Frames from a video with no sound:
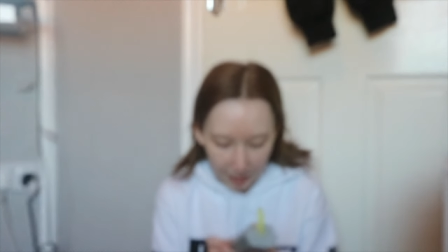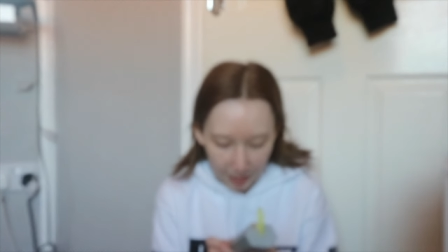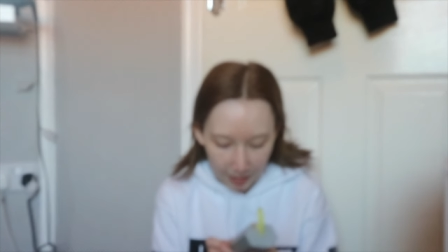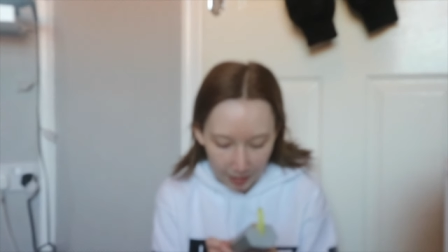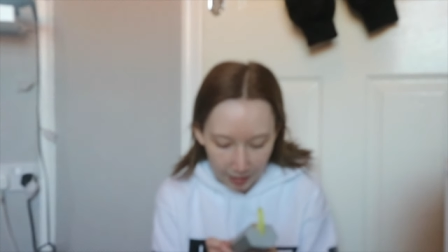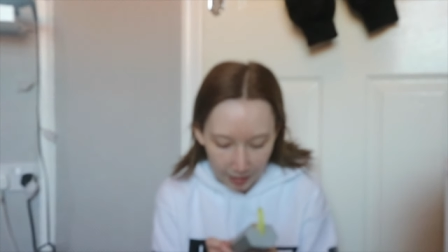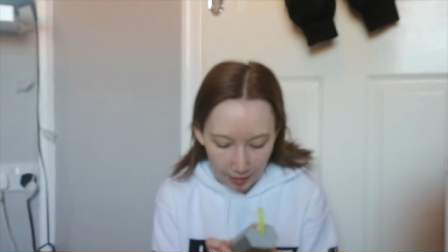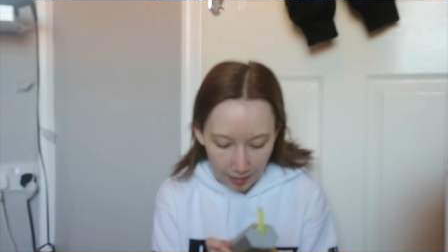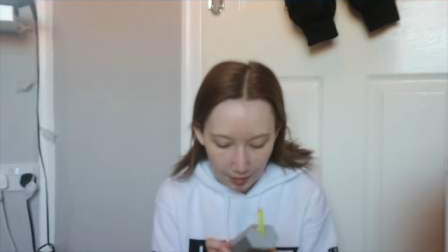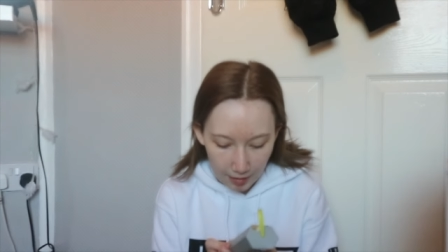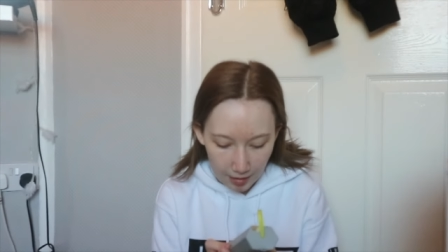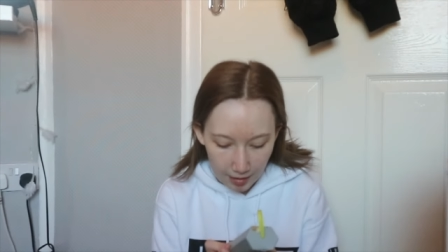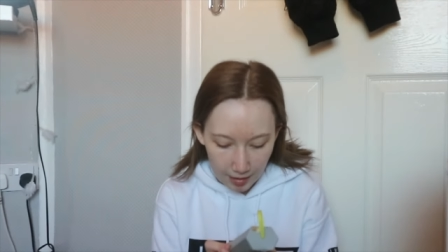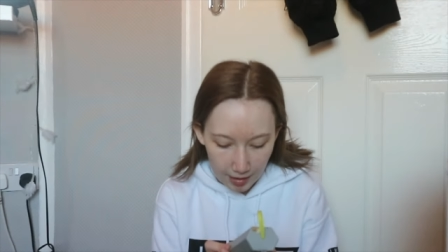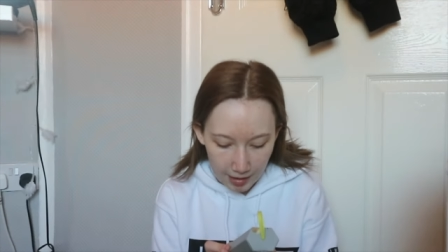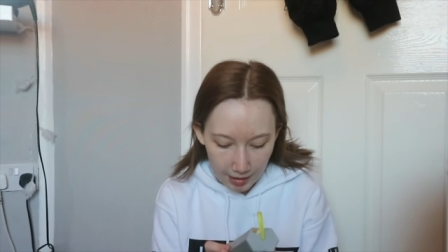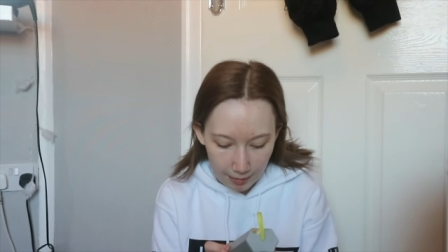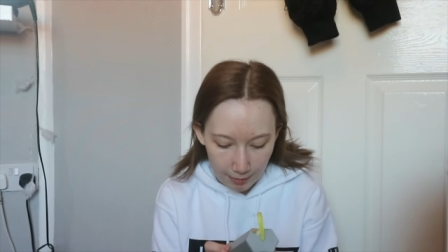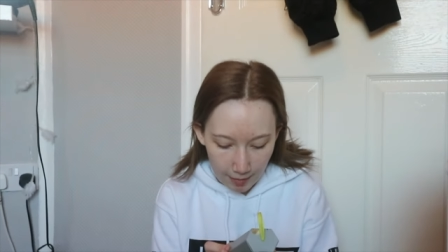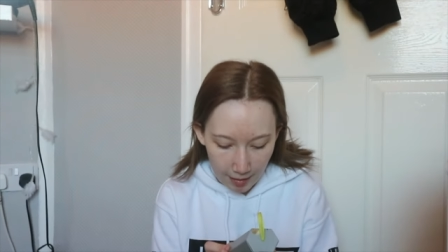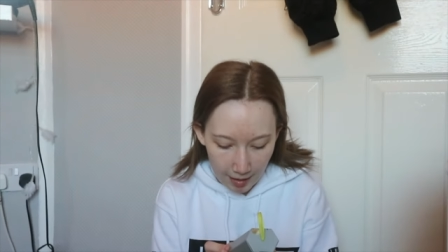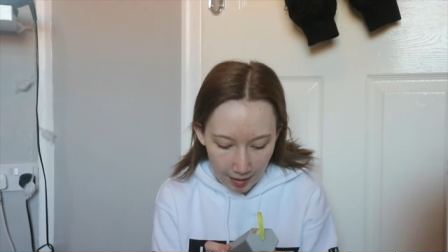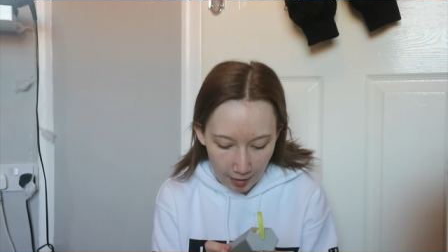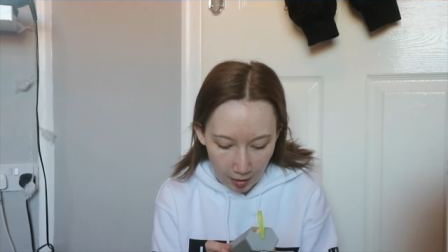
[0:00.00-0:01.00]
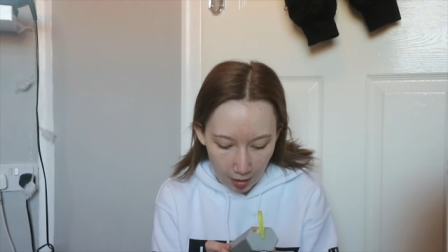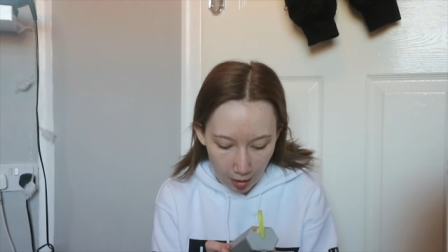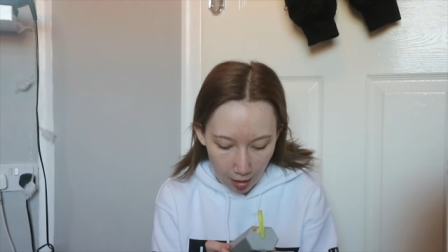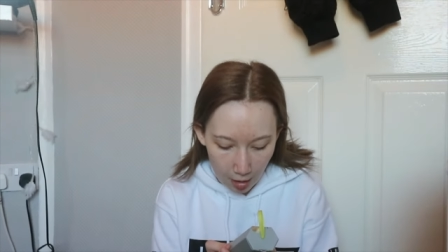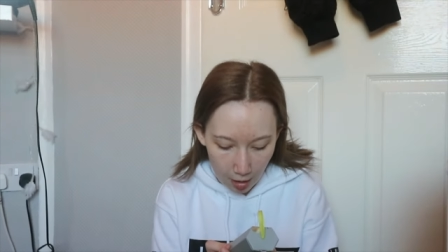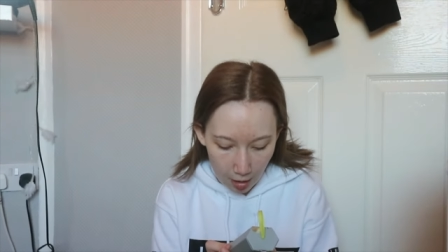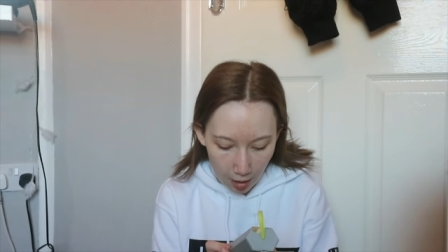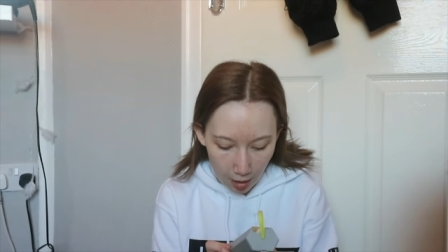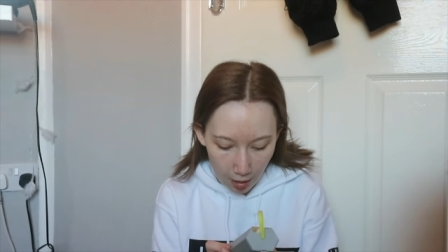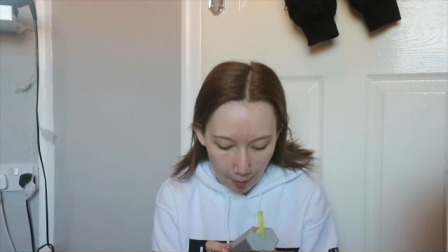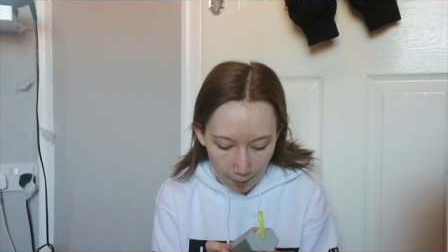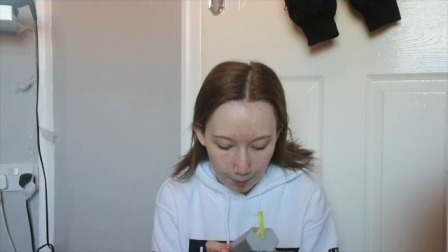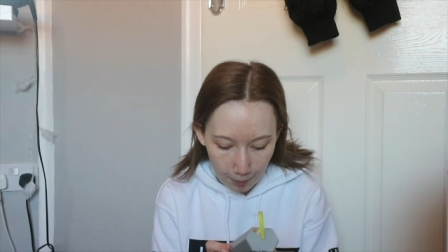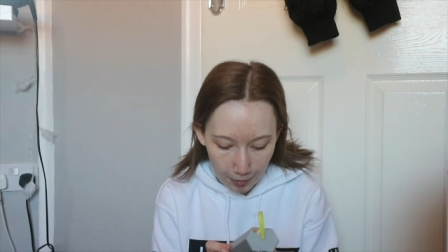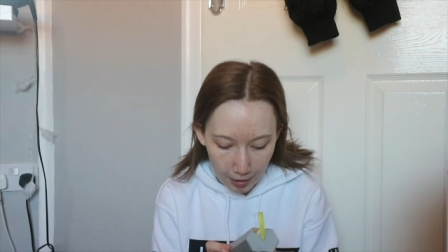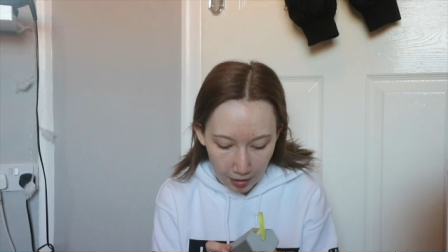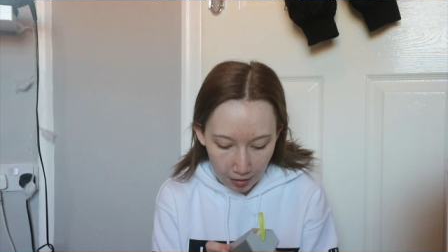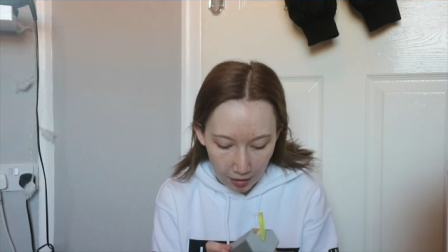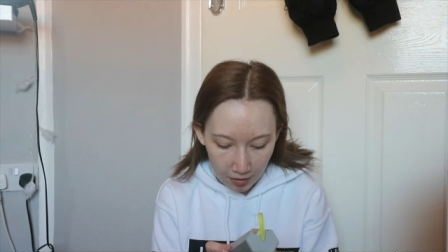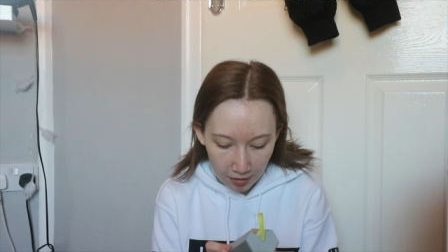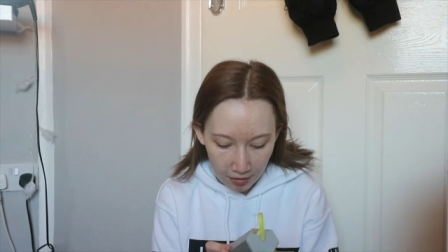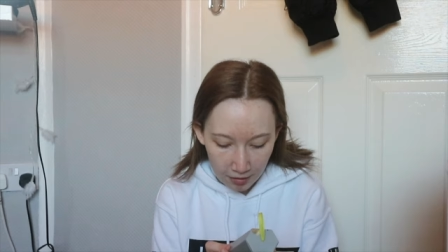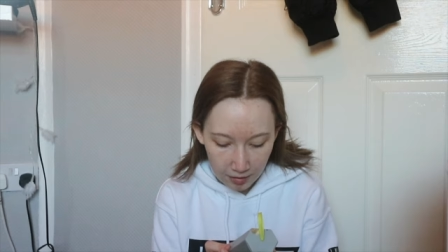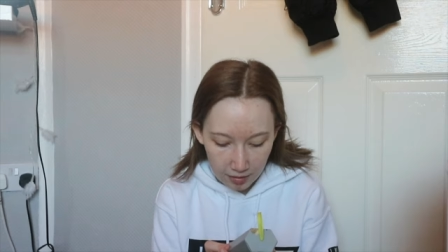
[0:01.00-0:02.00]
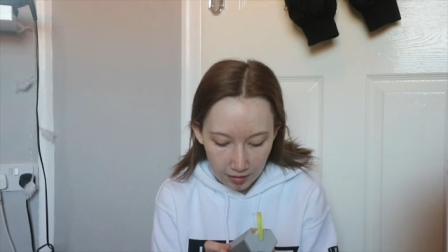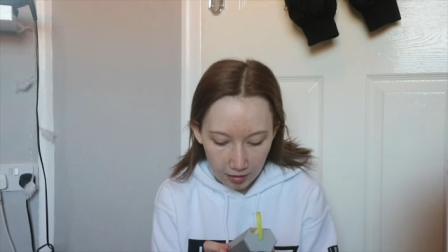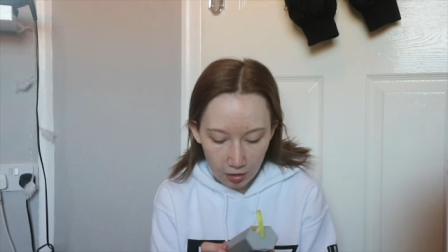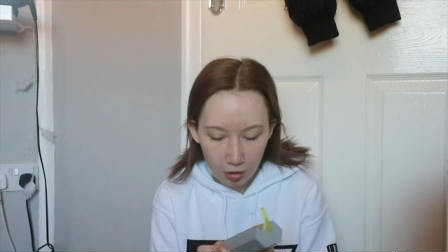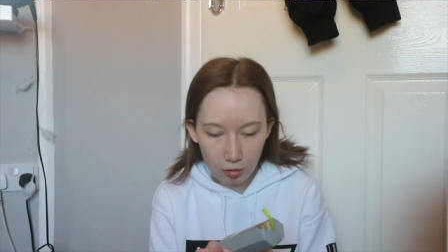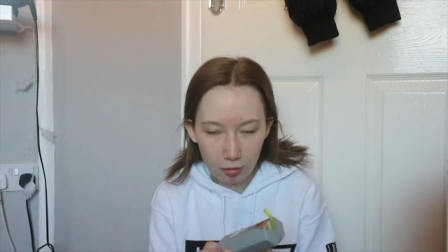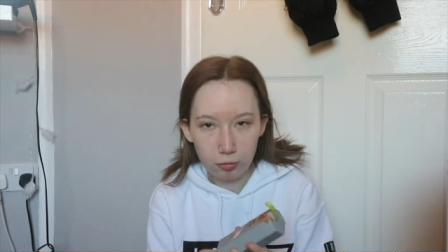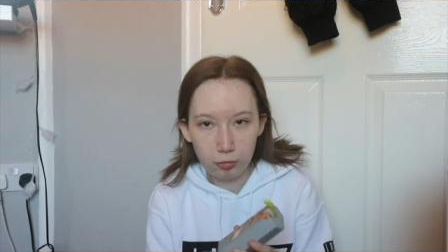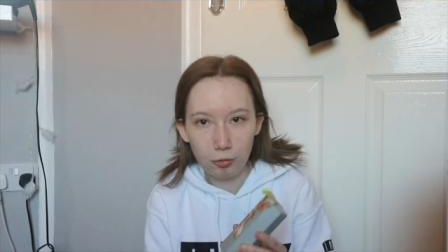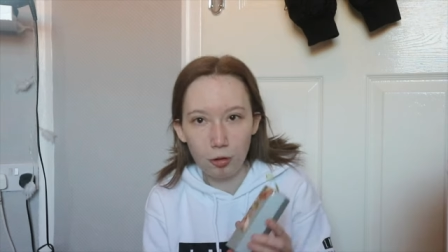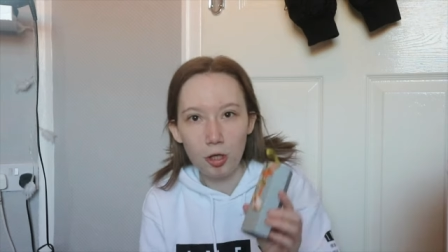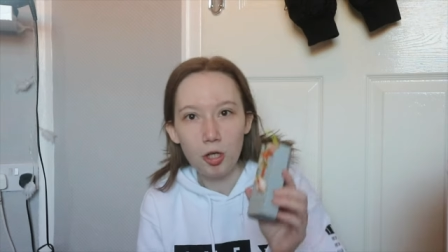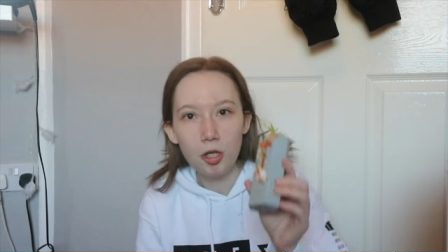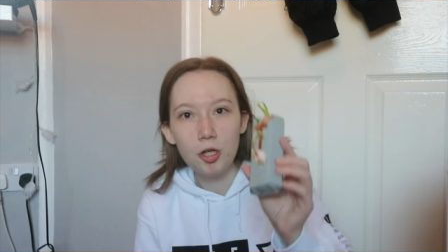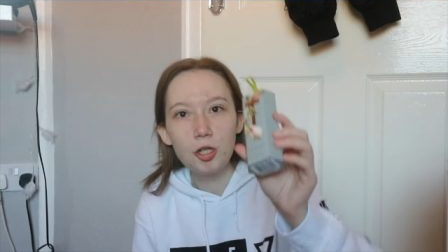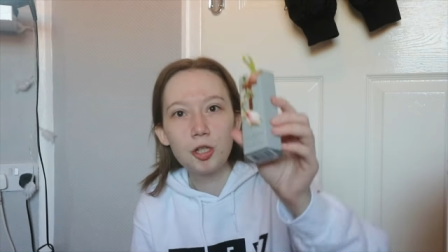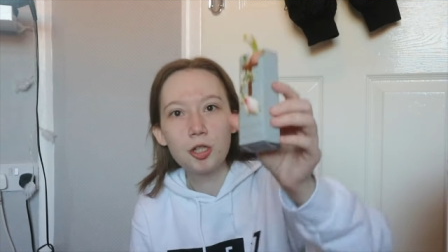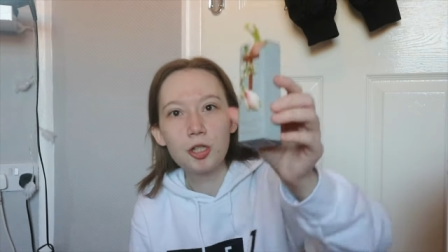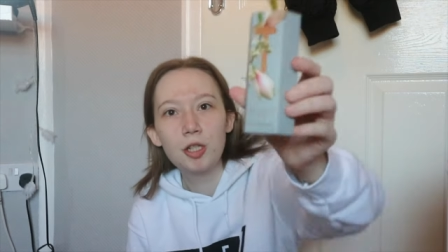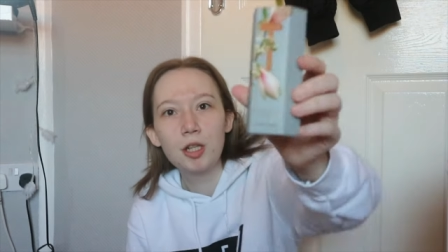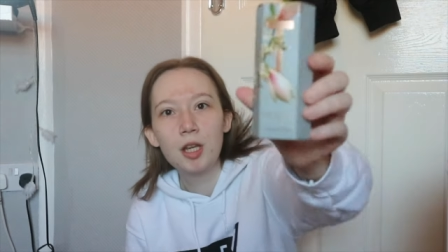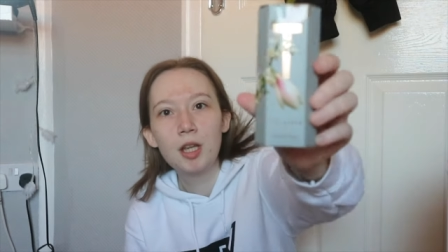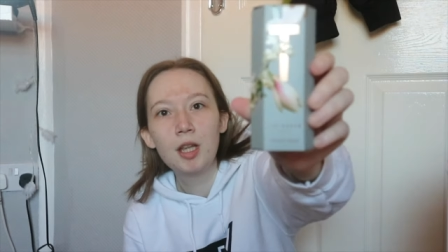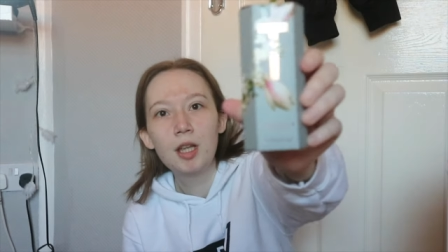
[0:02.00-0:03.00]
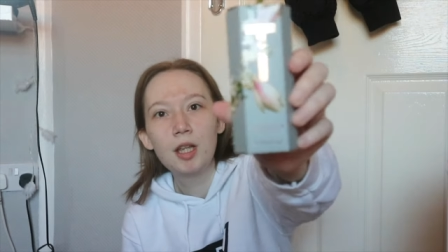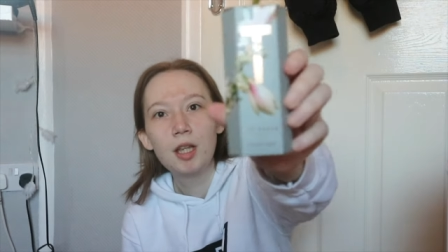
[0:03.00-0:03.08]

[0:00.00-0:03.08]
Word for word: in the smell Opulent Crush,